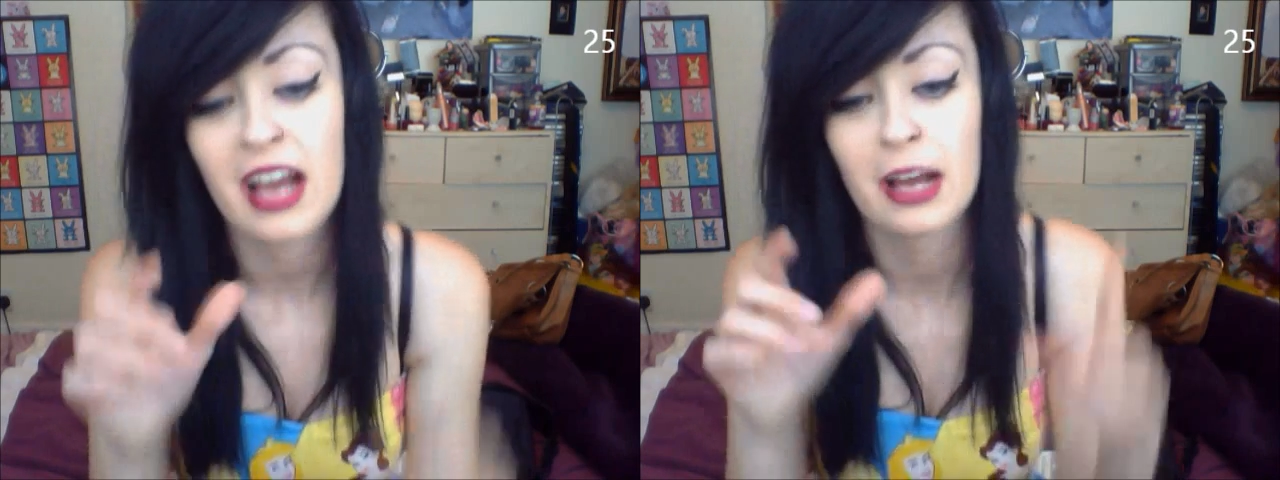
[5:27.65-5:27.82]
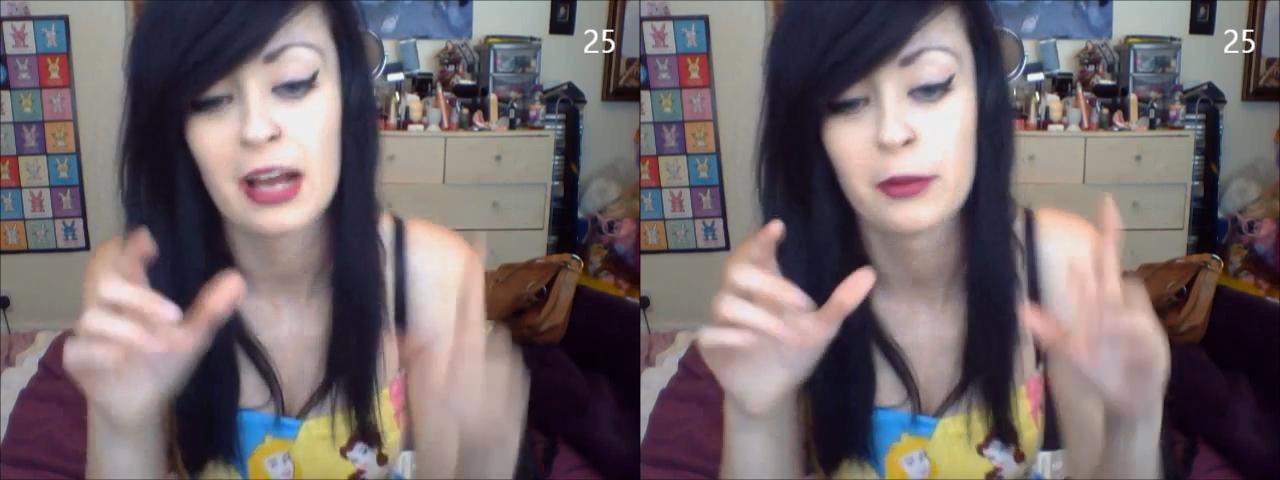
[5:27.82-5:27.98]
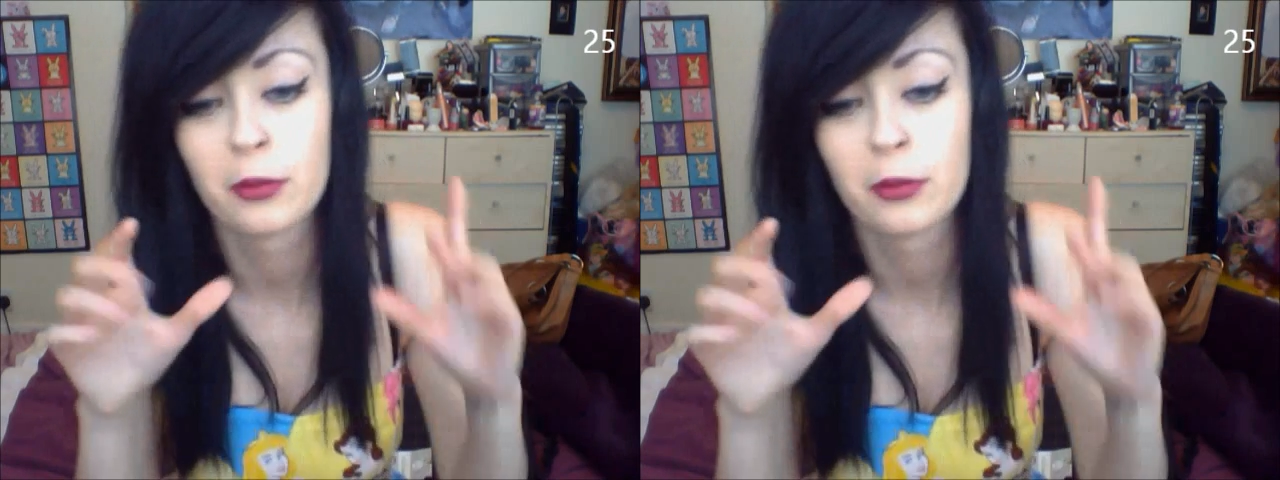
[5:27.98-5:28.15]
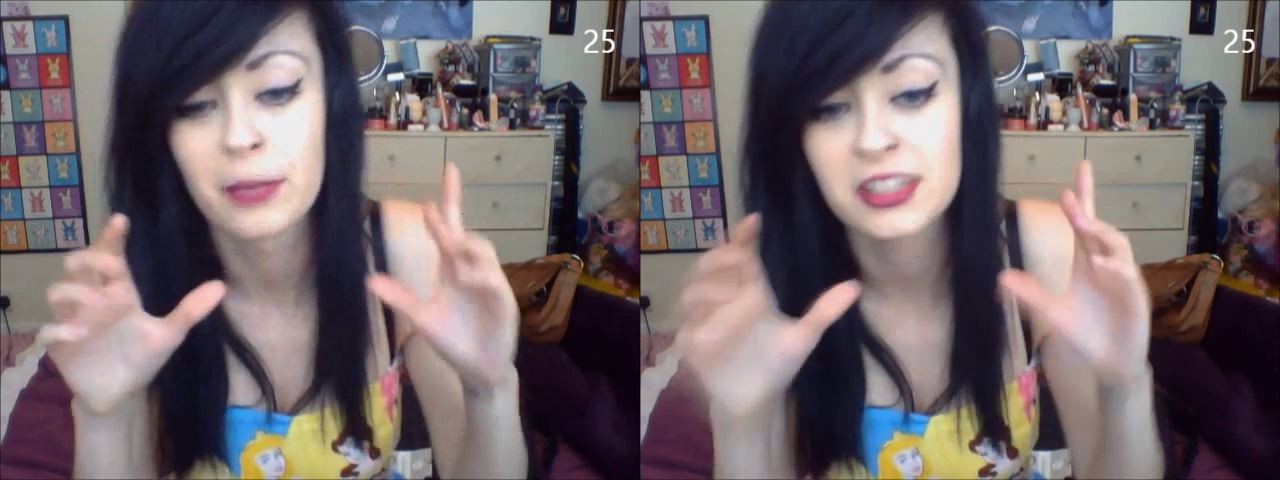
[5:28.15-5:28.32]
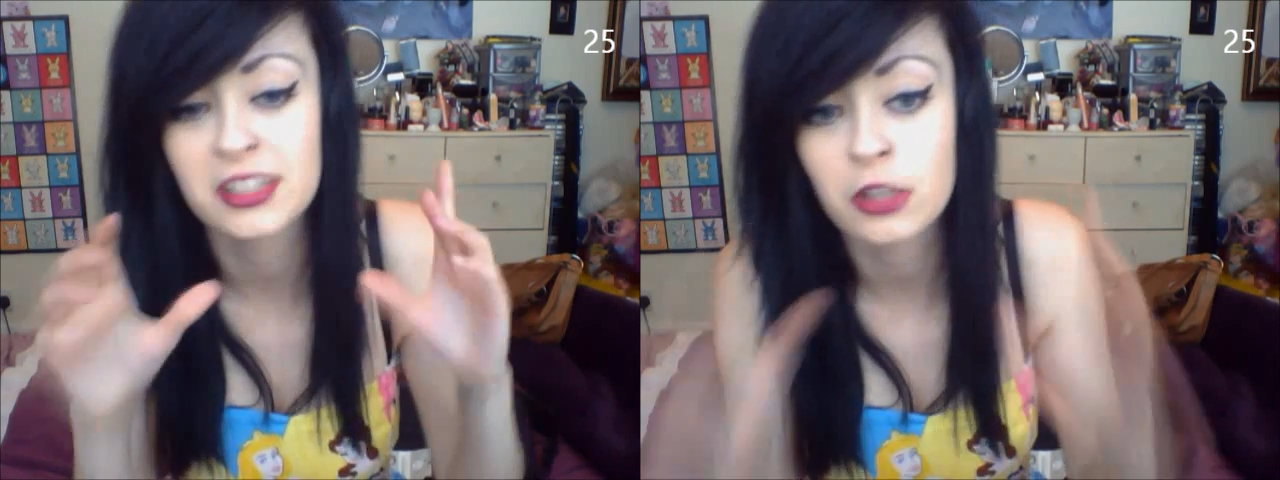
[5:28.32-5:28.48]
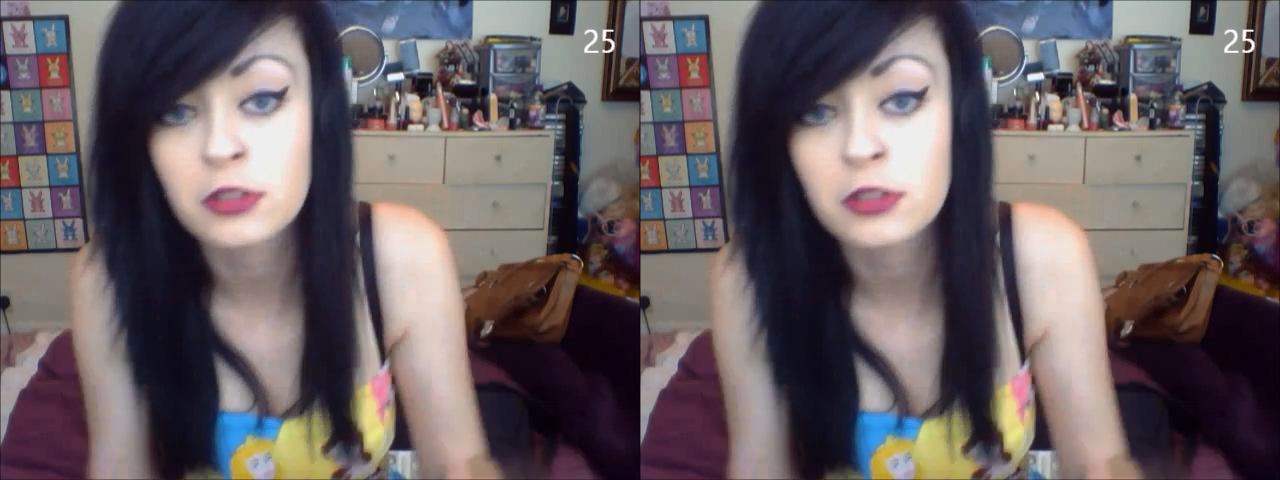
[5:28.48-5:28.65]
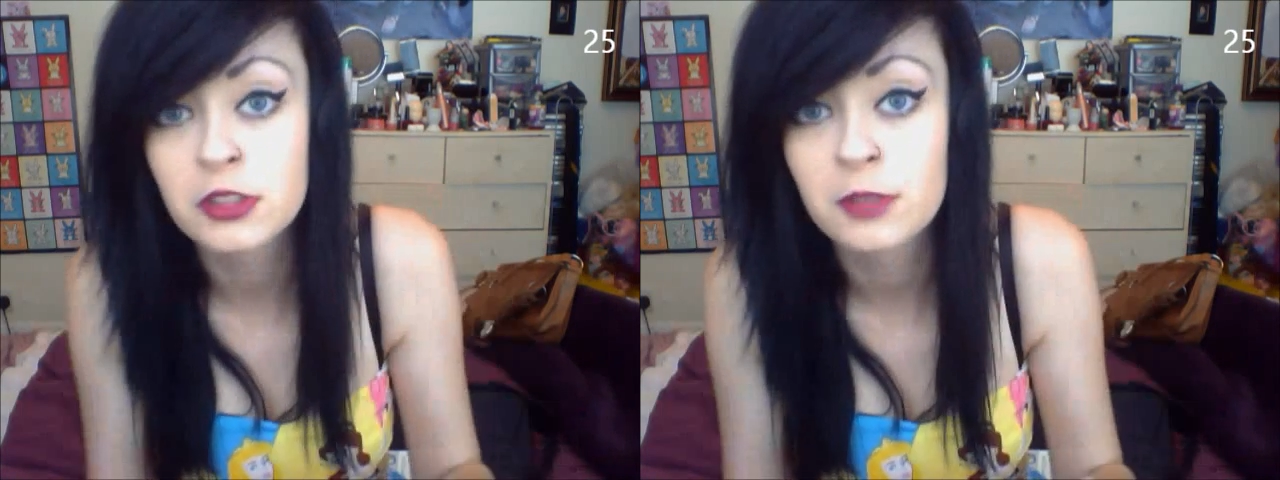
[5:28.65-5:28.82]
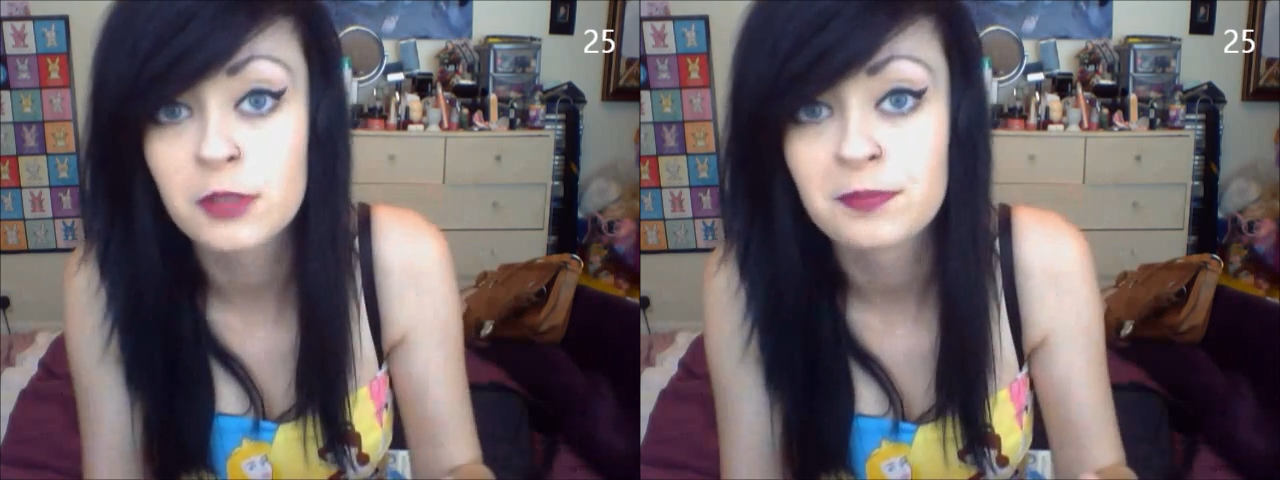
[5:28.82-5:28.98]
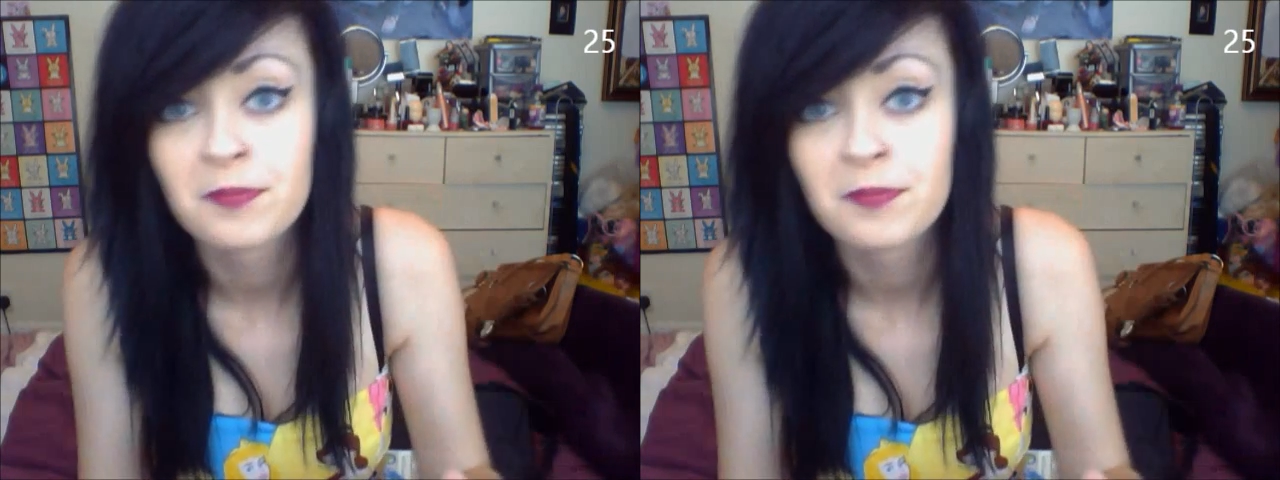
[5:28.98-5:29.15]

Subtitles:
I will make toast.